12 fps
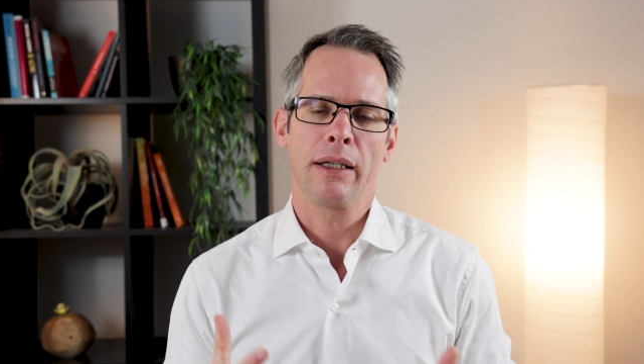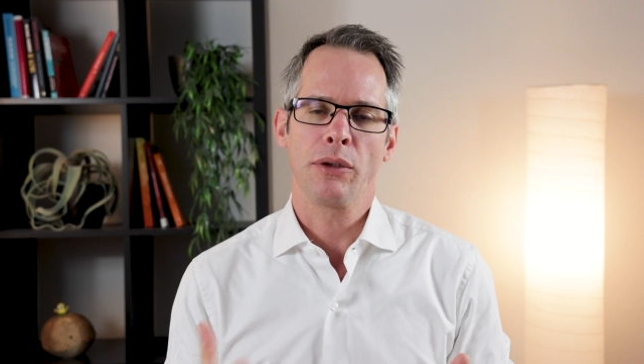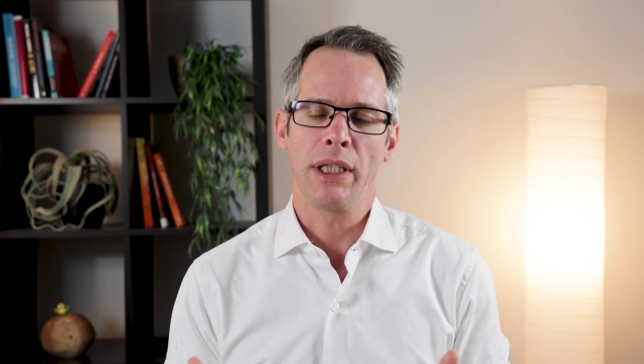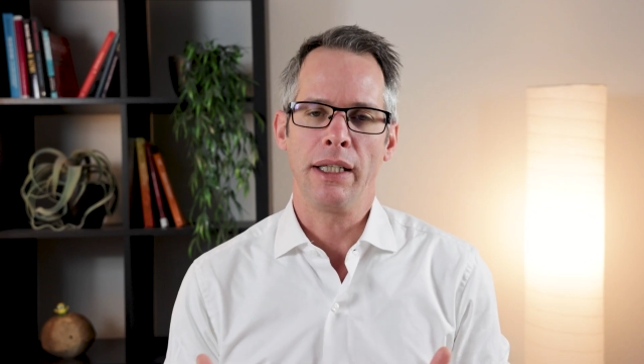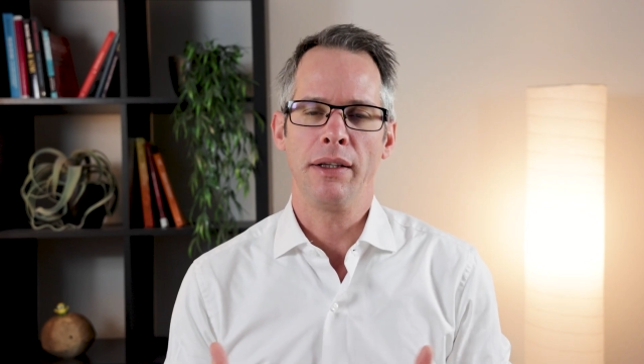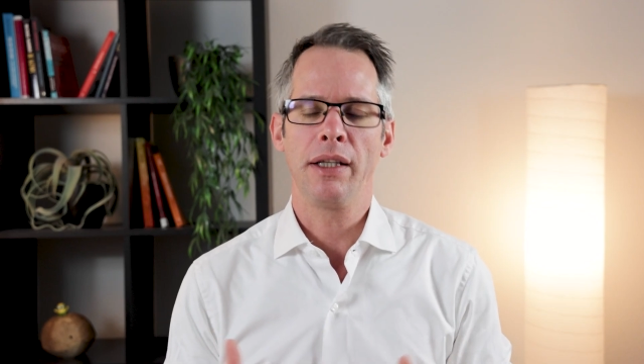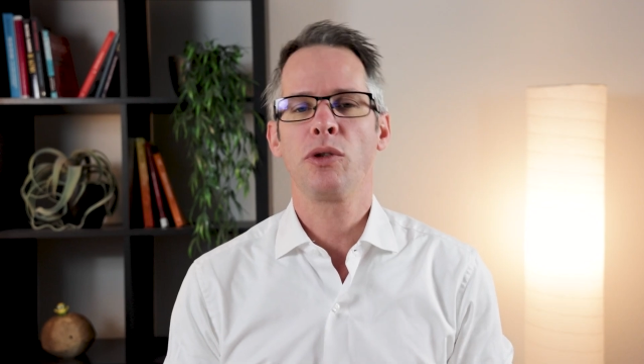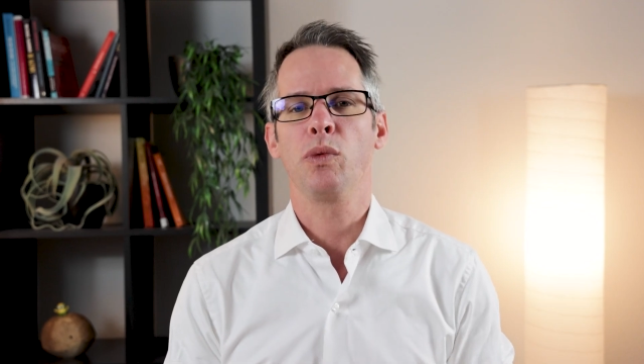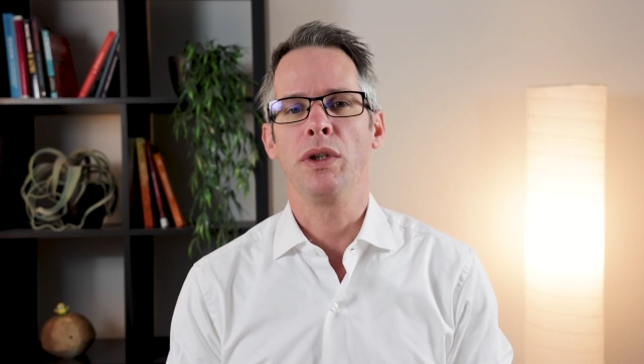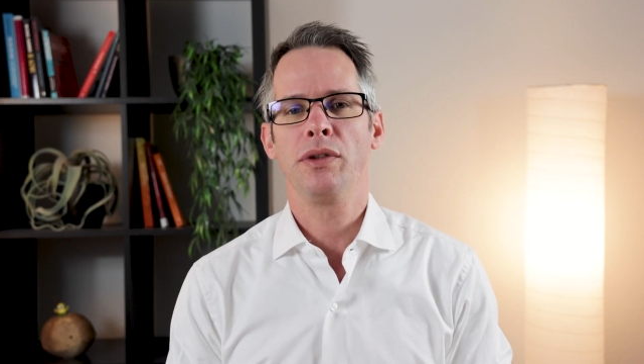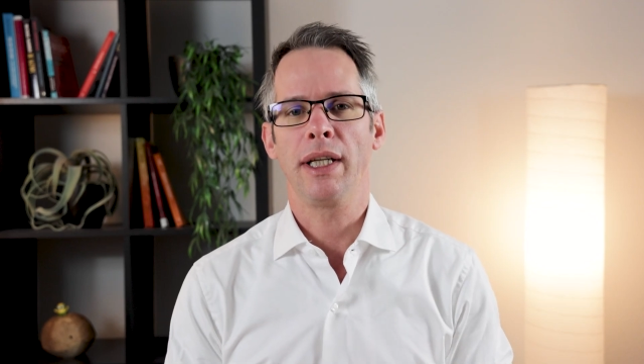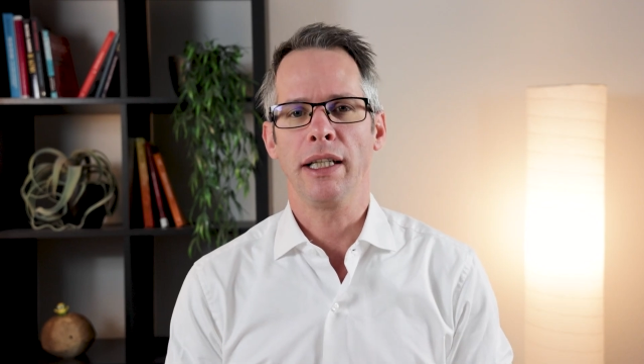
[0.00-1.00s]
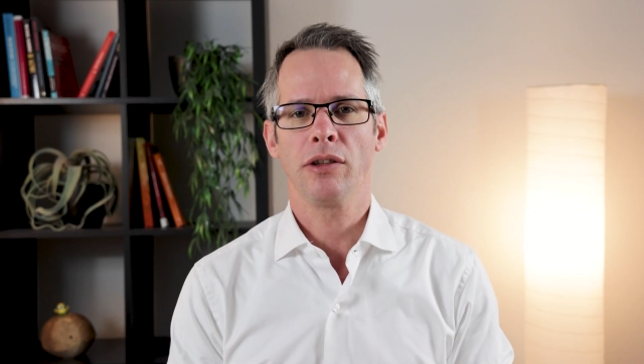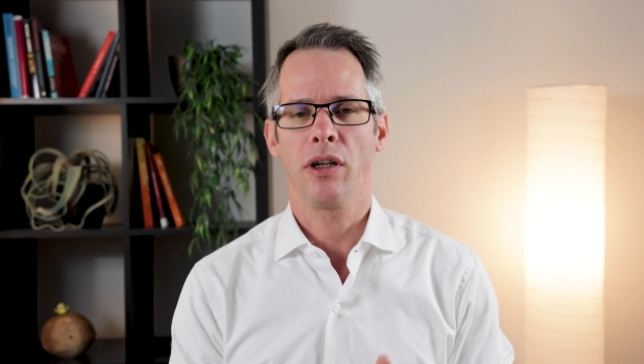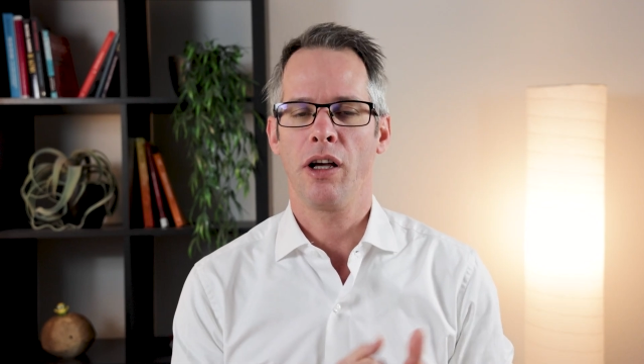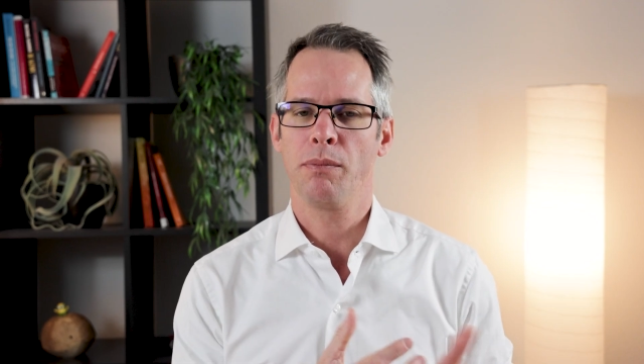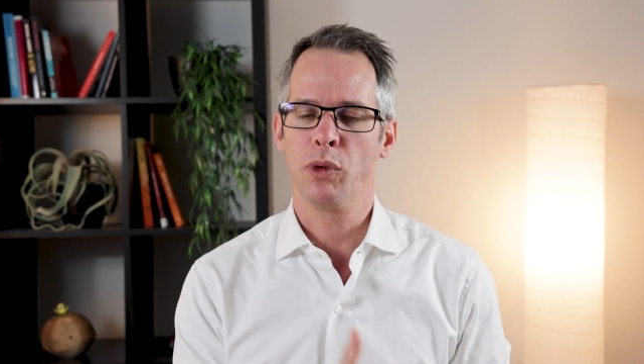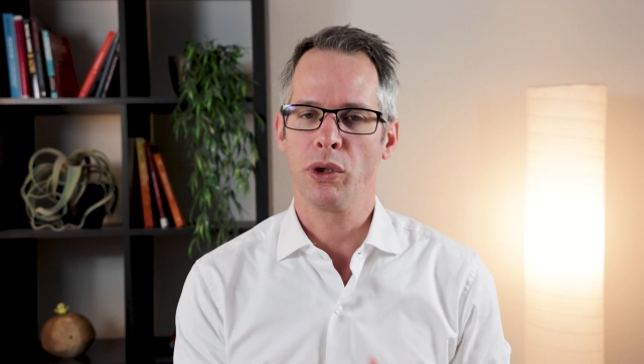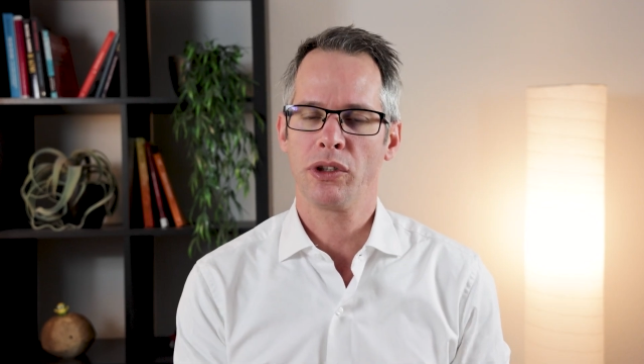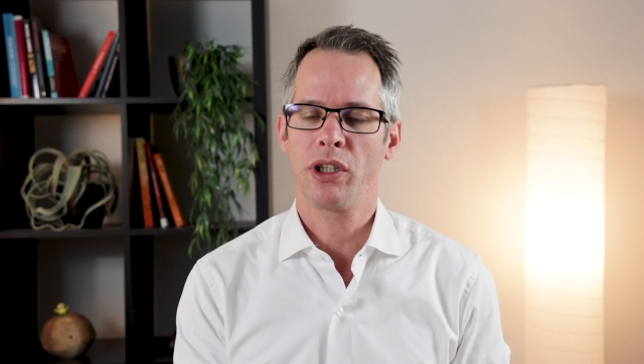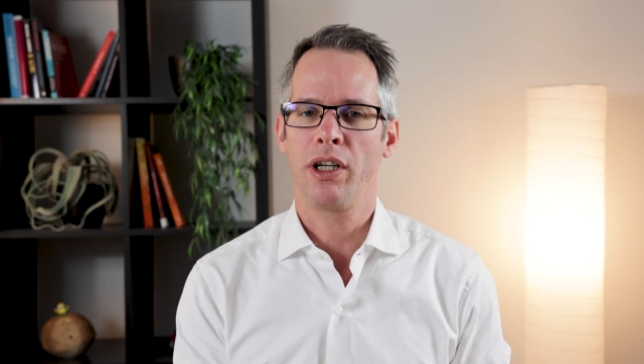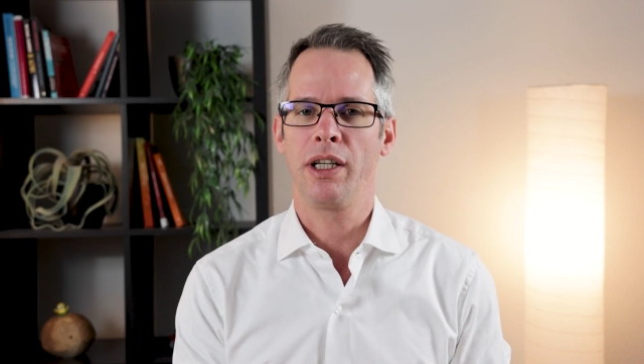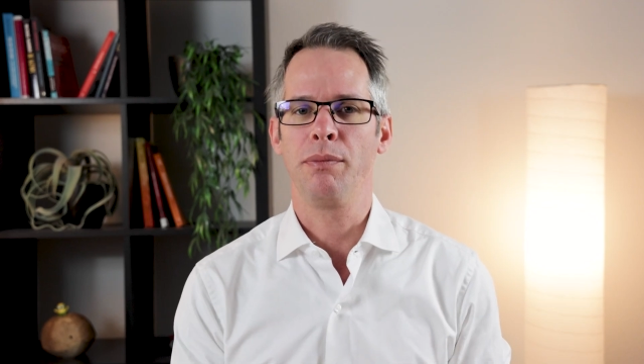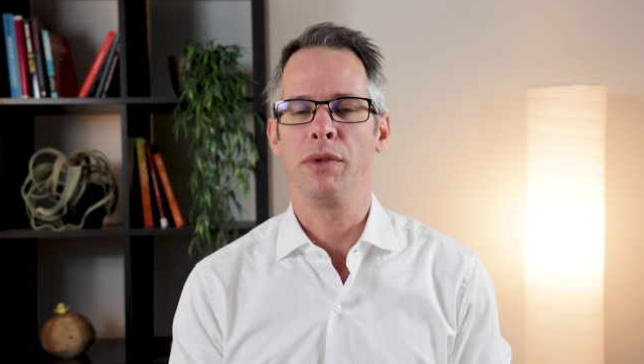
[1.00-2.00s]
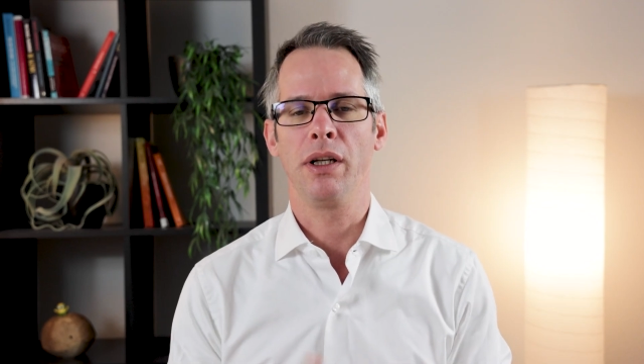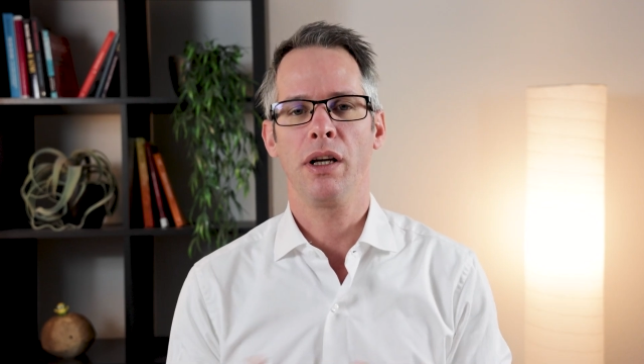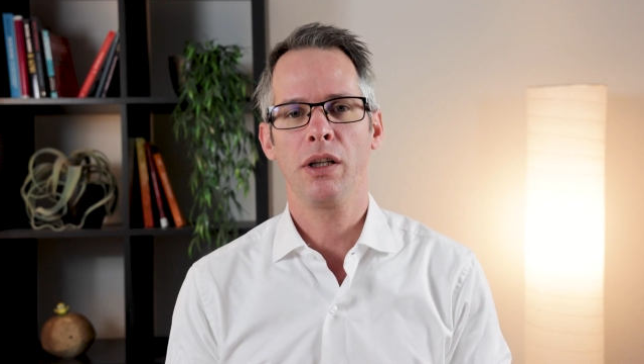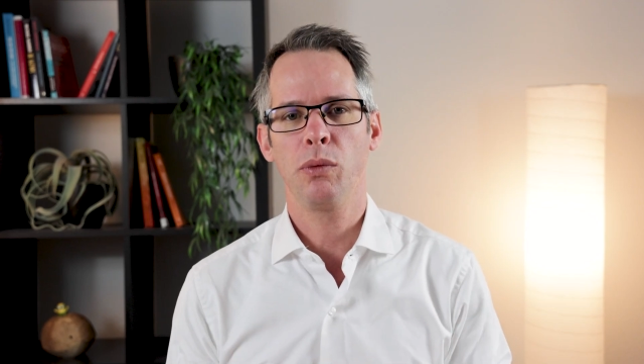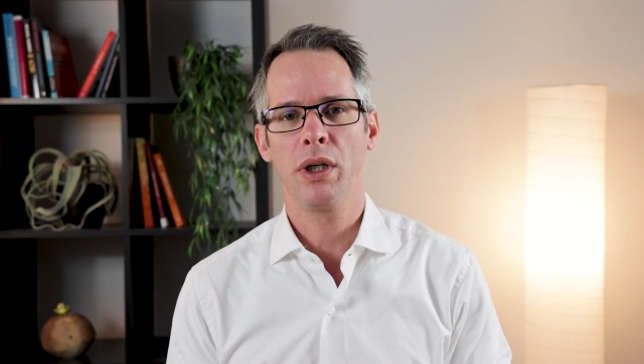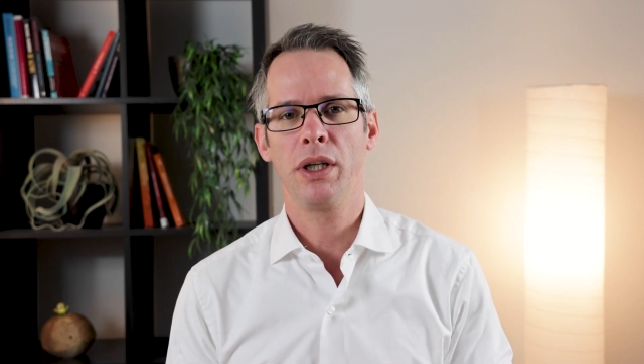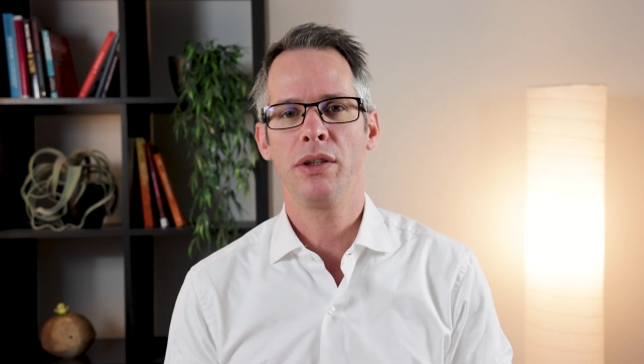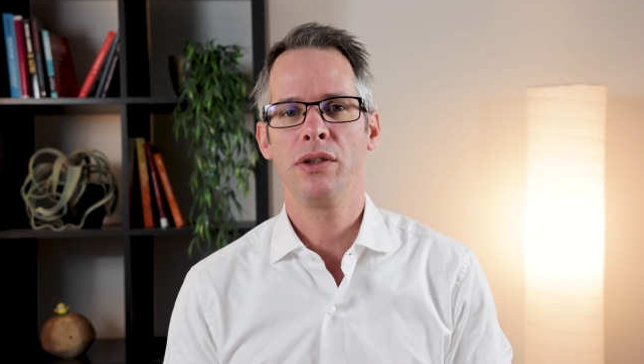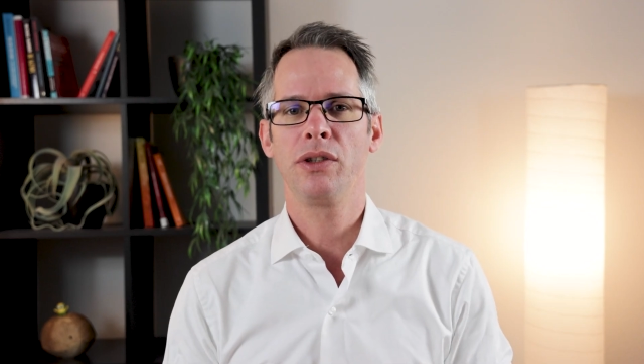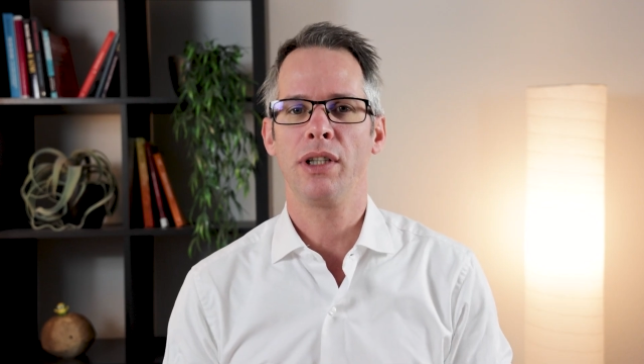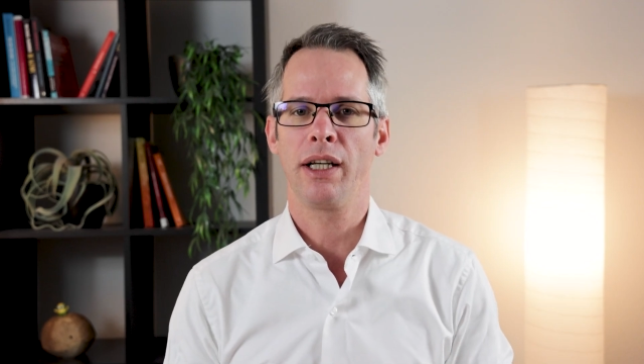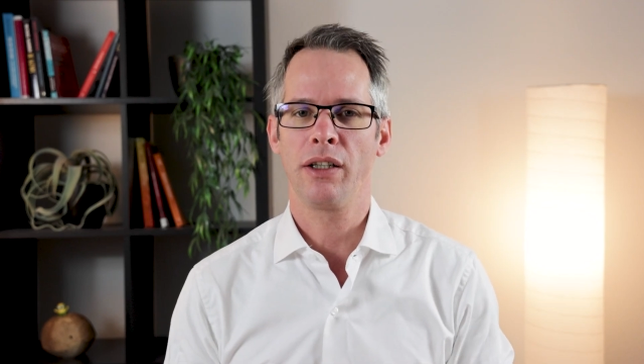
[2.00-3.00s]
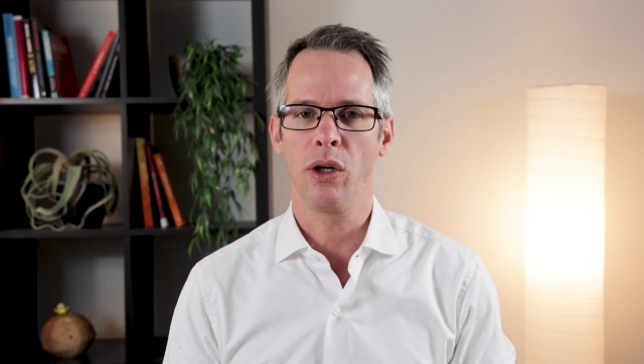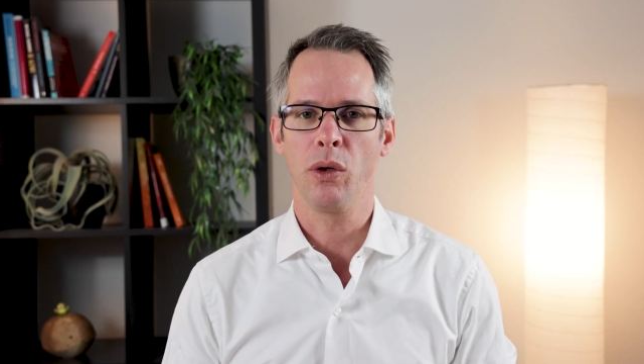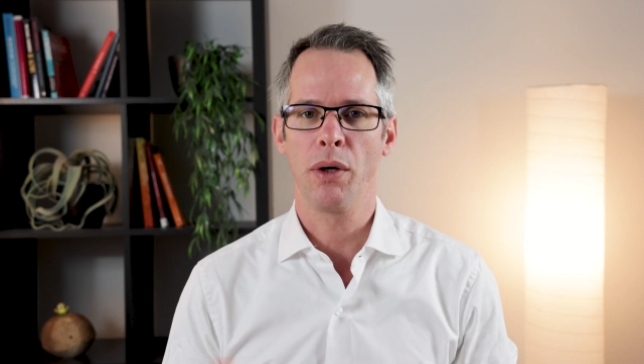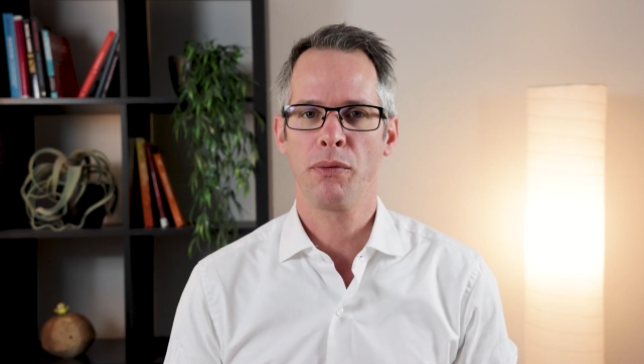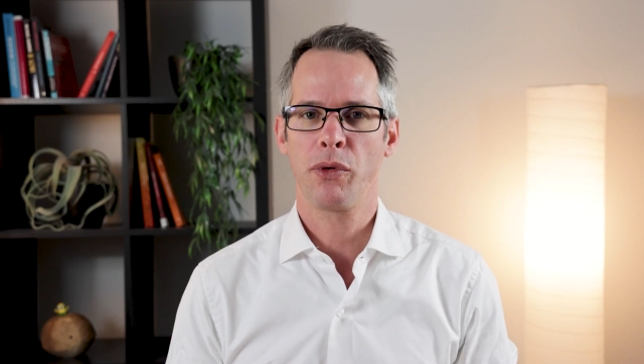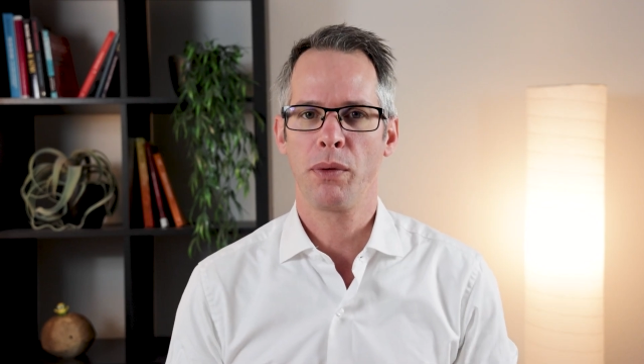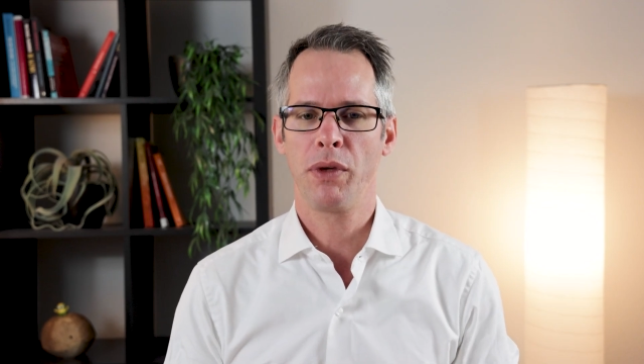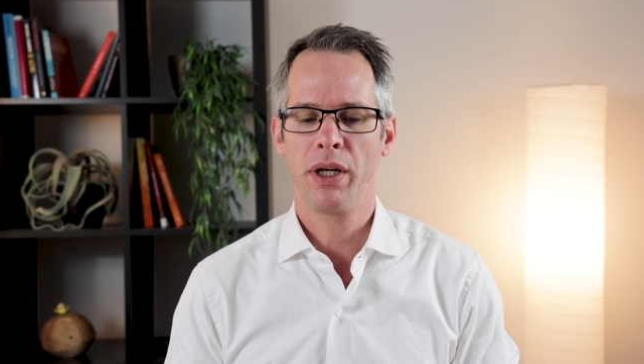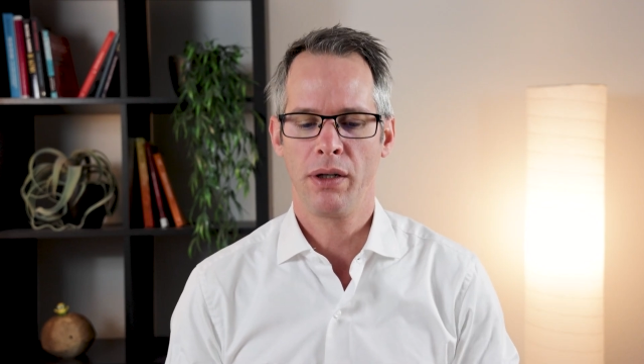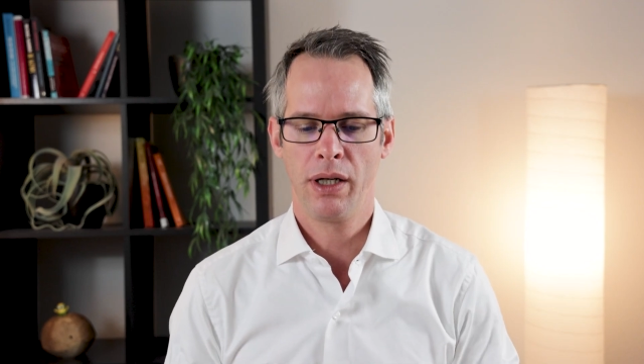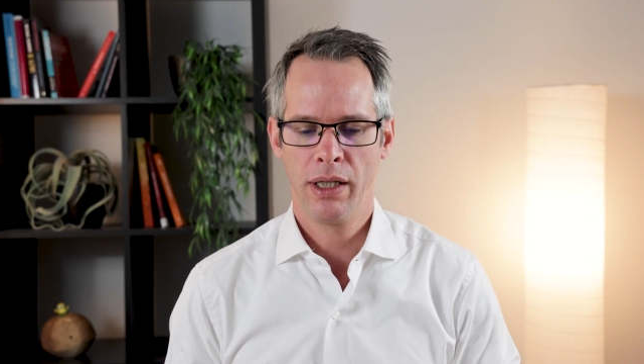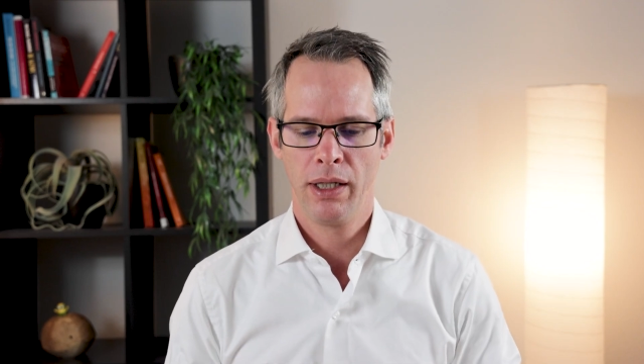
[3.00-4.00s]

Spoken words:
okay, this one takes a lot more time than other ones and go on from there.